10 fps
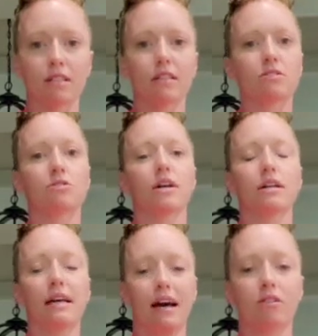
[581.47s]
at this or try
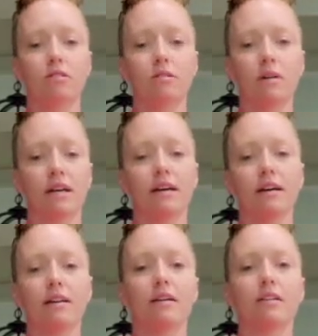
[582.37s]
to count in my
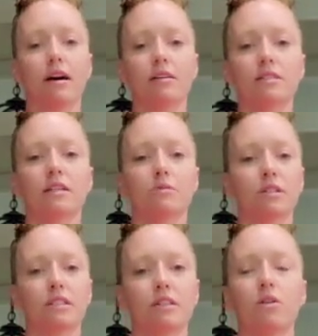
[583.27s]
head 1,000. I
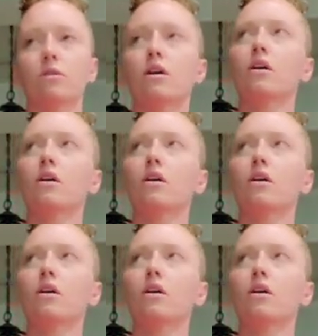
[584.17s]
really don't.